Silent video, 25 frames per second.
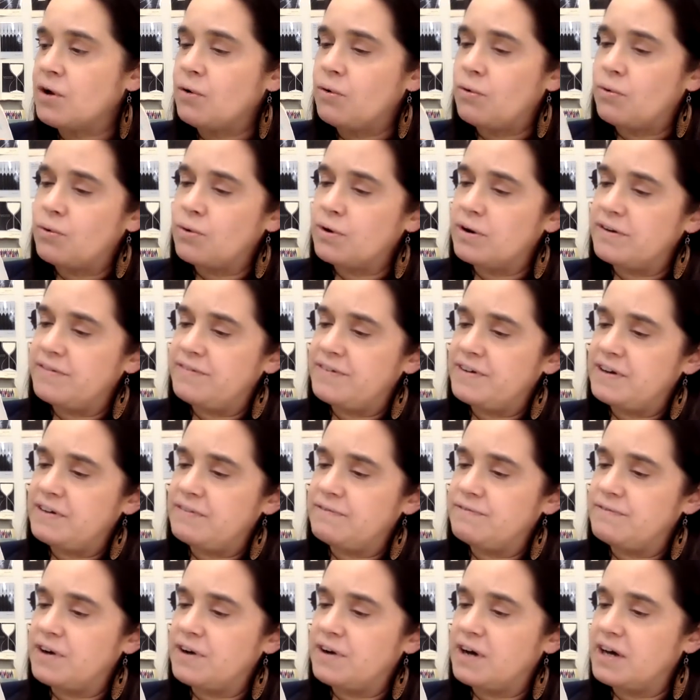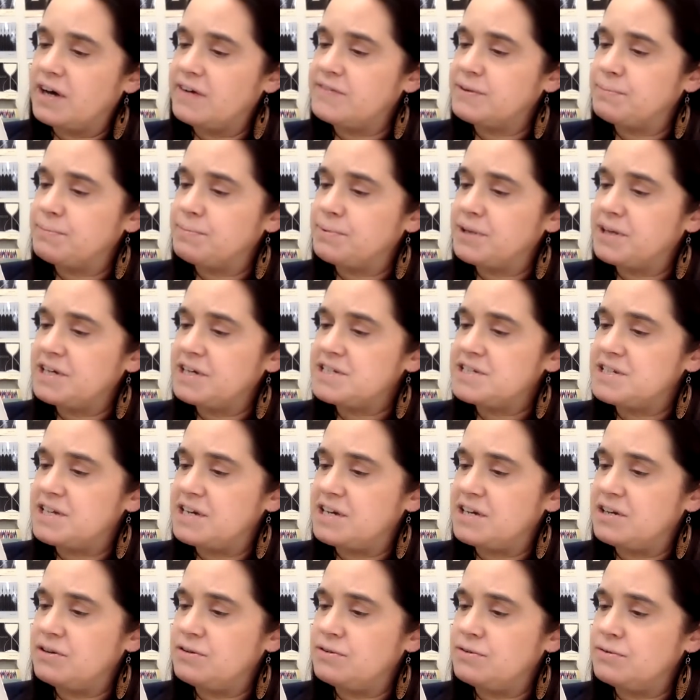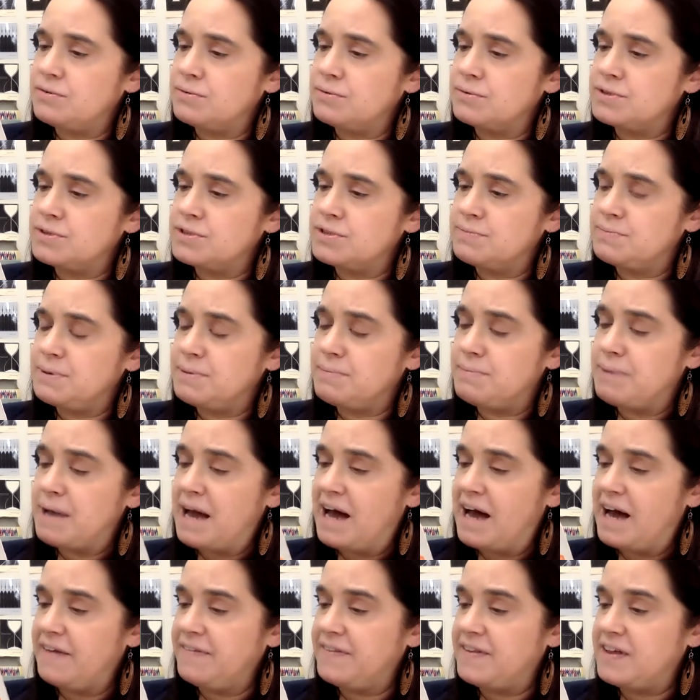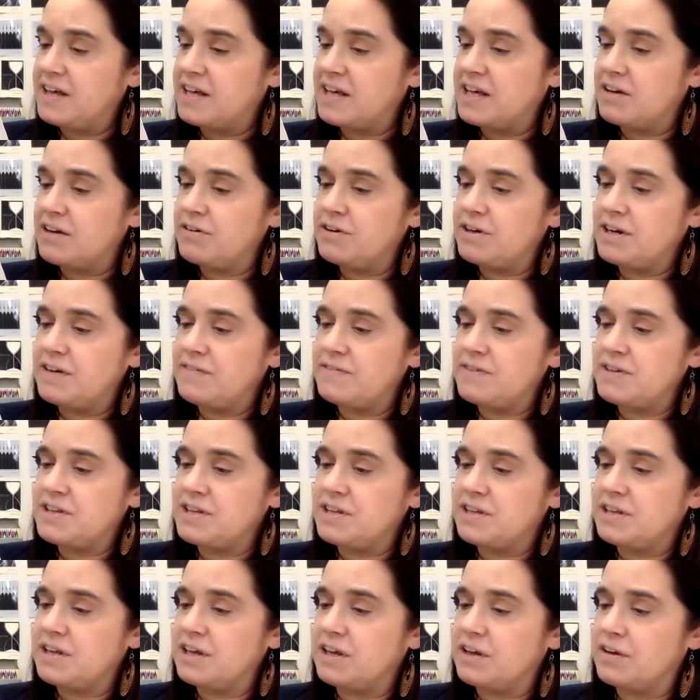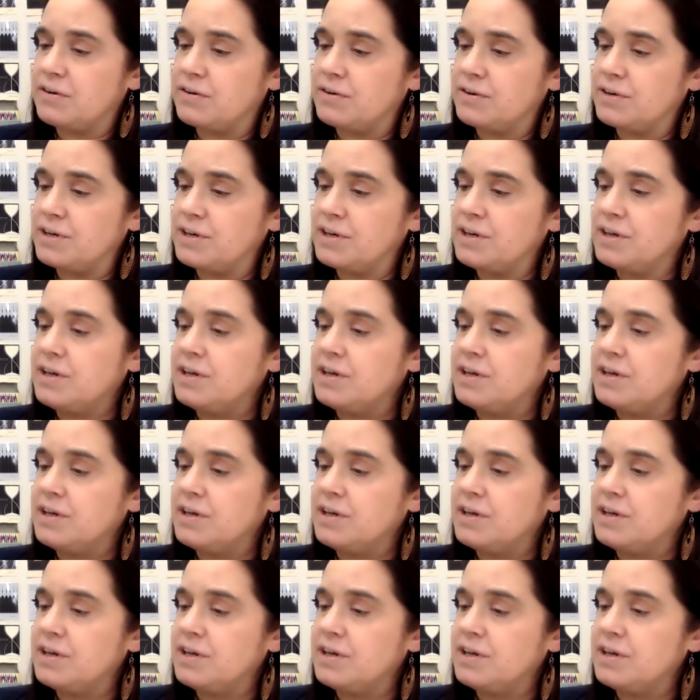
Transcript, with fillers: or if it involved a place they knew to be bad, they carried everything they could.